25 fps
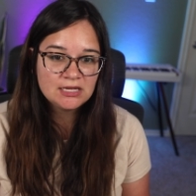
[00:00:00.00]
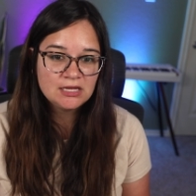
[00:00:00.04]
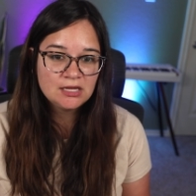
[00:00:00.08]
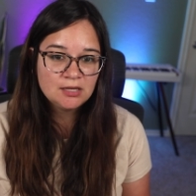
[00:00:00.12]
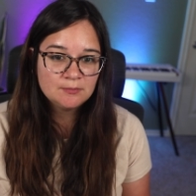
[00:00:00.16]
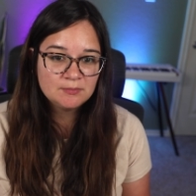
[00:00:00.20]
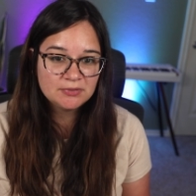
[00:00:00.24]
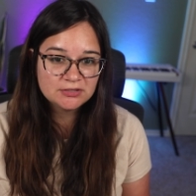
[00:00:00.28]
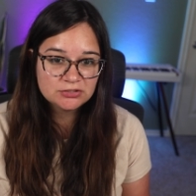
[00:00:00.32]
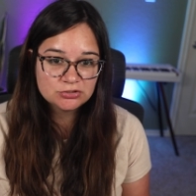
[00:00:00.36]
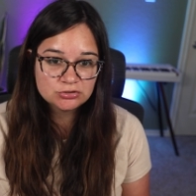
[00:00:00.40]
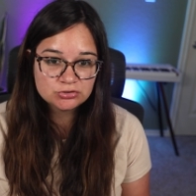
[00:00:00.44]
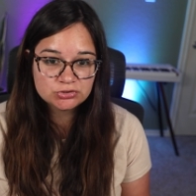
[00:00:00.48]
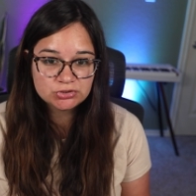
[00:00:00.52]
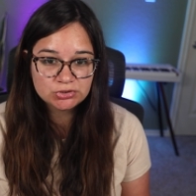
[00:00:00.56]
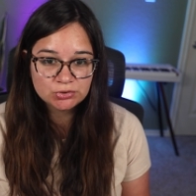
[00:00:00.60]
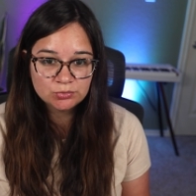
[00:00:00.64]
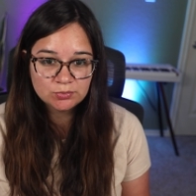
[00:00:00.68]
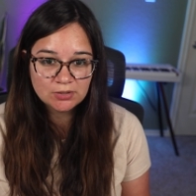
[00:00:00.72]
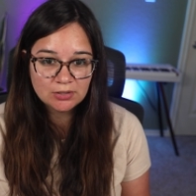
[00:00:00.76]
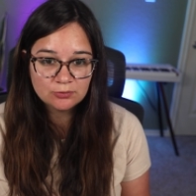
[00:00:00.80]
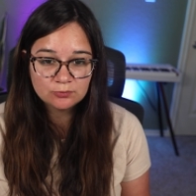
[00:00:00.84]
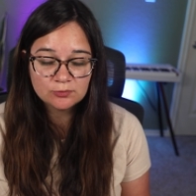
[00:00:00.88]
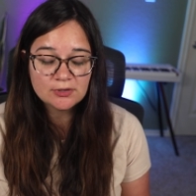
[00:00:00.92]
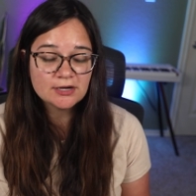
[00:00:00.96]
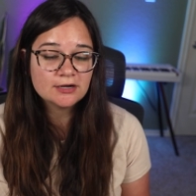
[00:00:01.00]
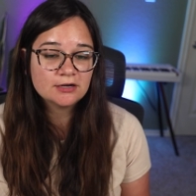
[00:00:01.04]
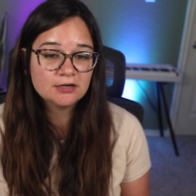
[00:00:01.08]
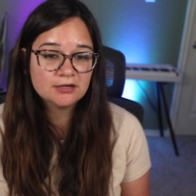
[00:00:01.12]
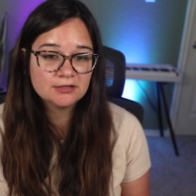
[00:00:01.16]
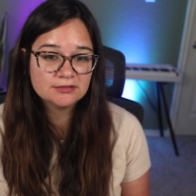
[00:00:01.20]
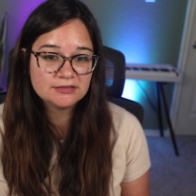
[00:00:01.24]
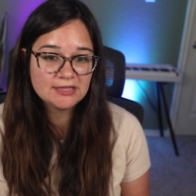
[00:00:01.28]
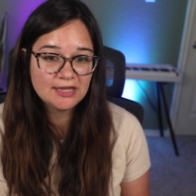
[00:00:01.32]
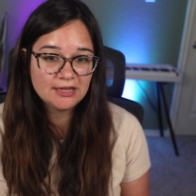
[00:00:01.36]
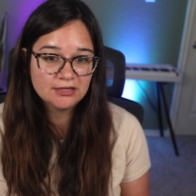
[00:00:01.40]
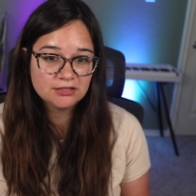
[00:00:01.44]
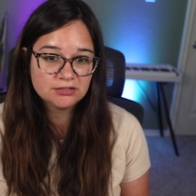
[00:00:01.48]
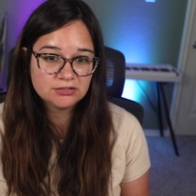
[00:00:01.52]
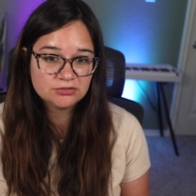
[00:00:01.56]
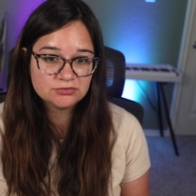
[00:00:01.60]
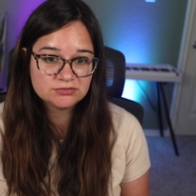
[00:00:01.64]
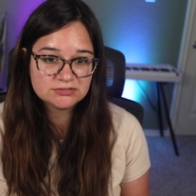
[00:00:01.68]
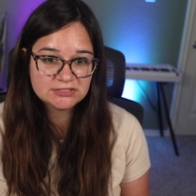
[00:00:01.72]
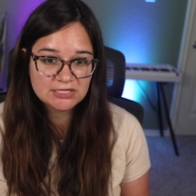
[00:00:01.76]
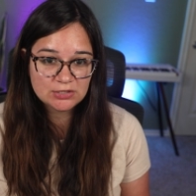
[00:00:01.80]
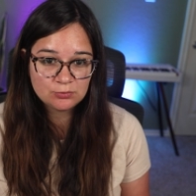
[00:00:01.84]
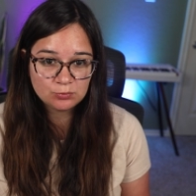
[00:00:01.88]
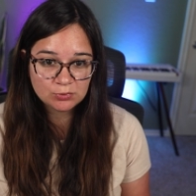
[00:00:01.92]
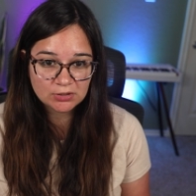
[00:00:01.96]
But you do want record that you
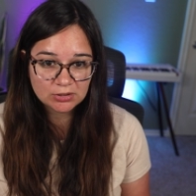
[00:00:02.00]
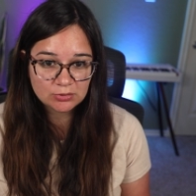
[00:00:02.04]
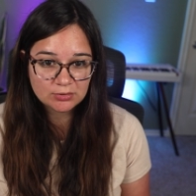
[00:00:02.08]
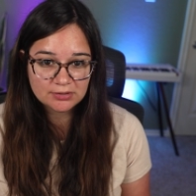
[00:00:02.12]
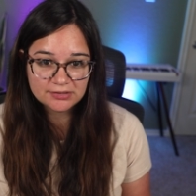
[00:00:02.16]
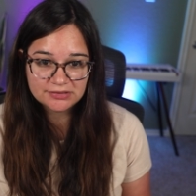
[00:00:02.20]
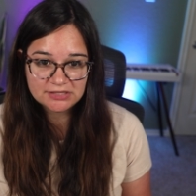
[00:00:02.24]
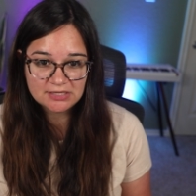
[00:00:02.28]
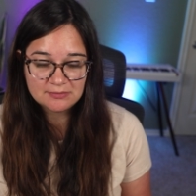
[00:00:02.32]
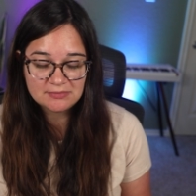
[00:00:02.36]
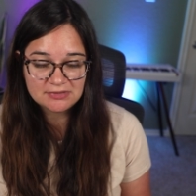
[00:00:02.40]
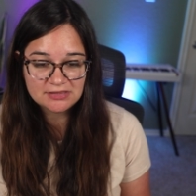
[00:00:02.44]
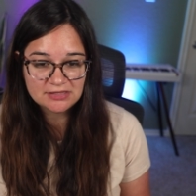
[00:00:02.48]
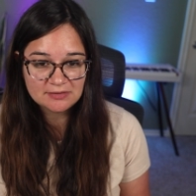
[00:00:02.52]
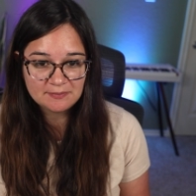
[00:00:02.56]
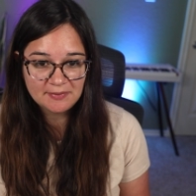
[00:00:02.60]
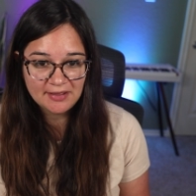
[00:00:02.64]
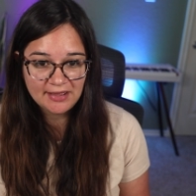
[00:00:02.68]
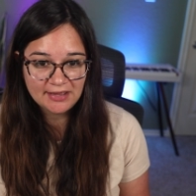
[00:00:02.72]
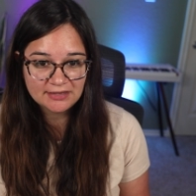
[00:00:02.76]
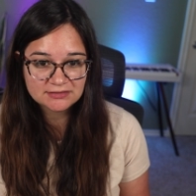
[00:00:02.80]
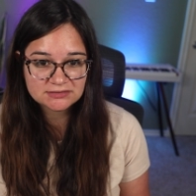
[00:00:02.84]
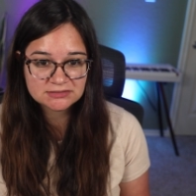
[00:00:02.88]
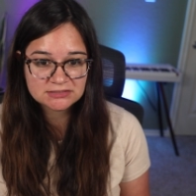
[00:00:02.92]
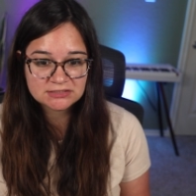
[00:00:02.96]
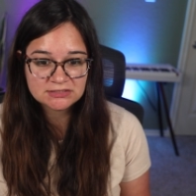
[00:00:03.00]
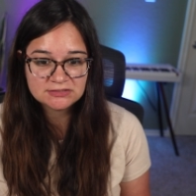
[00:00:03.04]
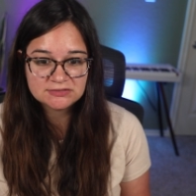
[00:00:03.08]
did work with them in the past.